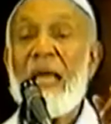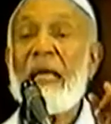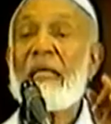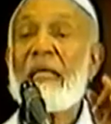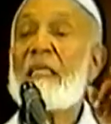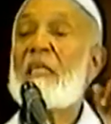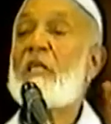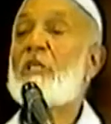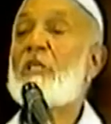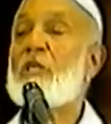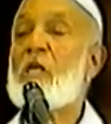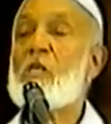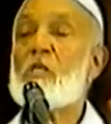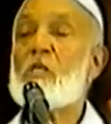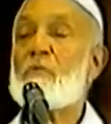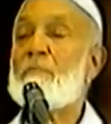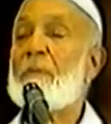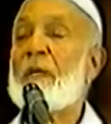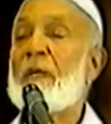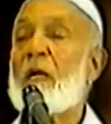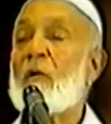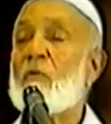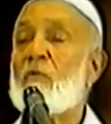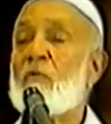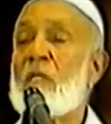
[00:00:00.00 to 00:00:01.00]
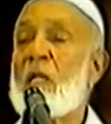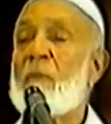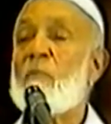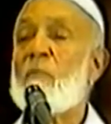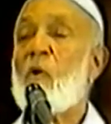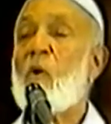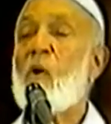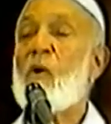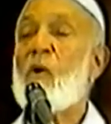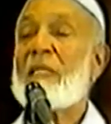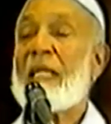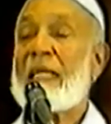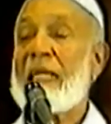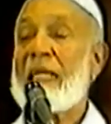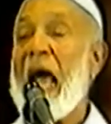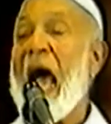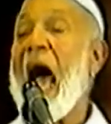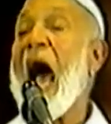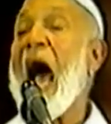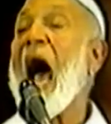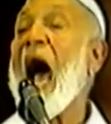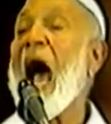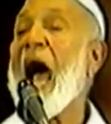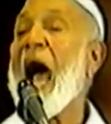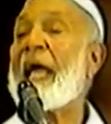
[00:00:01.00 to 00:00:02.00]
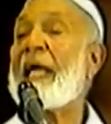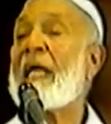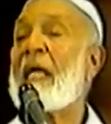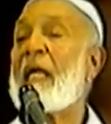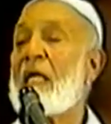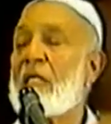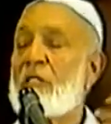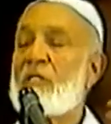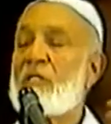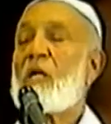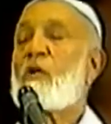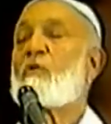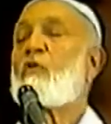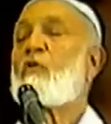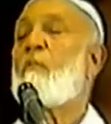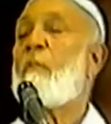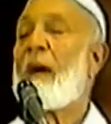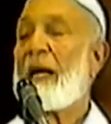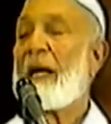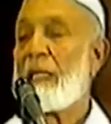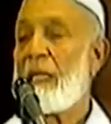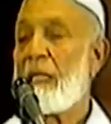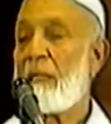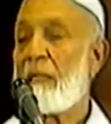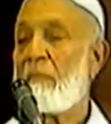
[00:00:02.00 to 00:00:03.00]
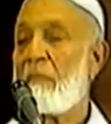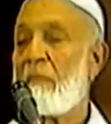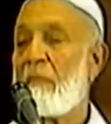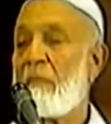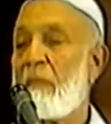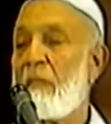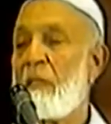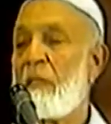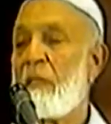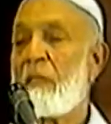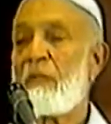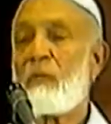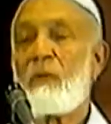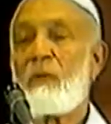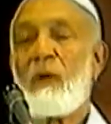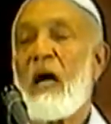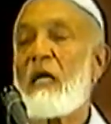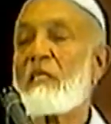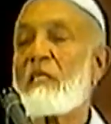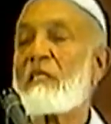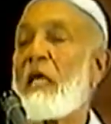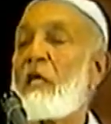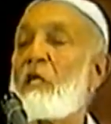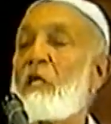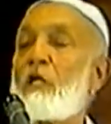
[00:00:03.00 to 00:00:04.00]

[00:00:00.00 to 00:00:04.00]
and he shall speak unto them all that I shall command him. You ask